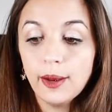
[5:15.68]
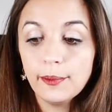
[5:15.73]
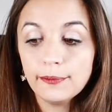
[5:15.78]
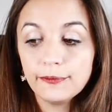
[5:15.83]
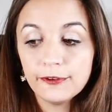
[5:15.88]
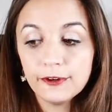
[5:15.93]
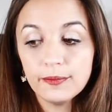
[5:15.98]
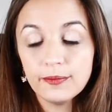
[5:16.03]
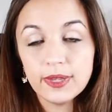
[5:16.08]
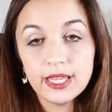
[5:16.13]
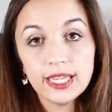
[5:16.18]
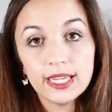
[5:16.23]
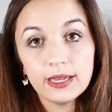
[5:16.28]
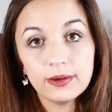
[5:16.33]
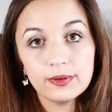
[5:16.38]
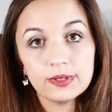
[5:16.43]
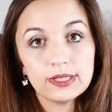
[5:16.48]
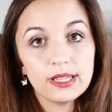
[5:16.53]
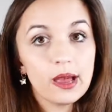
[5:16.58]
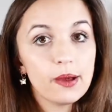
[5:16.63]
for me, it
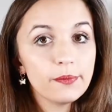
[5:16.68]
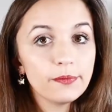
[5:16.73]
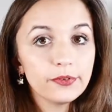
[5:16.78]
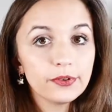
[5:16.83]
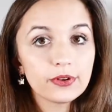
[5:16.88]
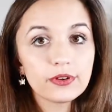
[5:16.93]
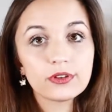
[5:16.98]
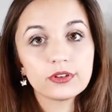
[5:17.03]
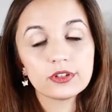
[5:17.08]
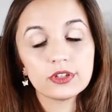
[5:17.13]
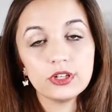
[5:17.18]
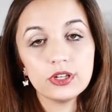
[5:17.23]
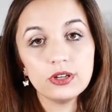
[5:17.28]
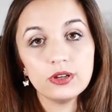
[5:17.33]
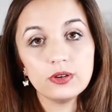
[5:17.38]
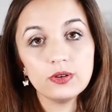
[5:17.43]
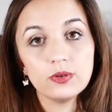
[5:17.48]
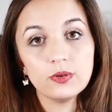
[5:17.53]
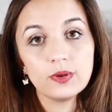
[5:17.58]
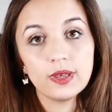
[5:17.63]
was helpful
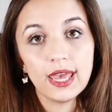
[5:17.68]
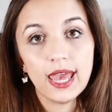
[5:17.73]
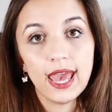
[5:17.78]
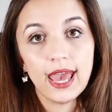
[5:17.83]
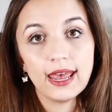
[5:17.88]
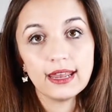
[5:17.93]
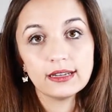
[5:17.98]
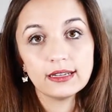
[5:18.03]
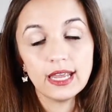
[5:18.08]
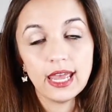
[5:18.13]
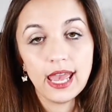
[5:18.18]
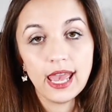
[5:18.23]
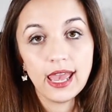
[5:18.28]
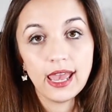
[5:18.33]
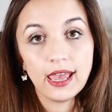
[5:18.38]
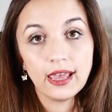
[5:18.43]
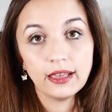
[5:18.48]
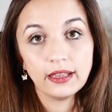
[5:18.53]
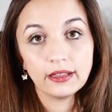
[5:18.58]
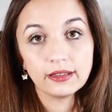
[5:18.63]
to get
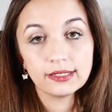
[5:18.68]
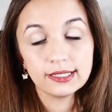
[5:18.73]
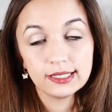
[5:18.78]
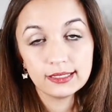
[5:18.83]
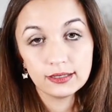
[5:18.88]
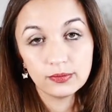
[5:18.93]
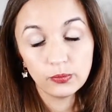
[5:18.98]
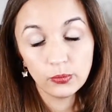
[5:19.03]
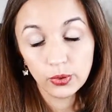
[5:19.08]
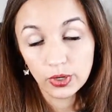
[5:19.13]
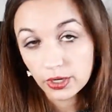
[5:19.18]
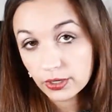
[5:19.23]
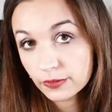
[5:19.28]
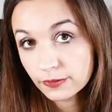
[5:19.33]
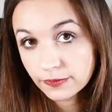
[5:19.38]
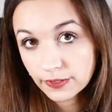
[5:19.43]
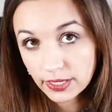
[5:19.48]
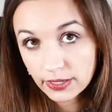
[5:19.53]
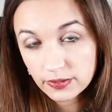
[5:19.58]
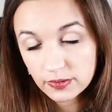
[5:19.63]
a
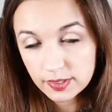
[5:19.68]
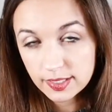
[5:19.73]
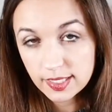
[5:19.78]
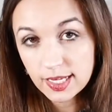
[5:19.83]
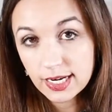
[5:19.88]
workflow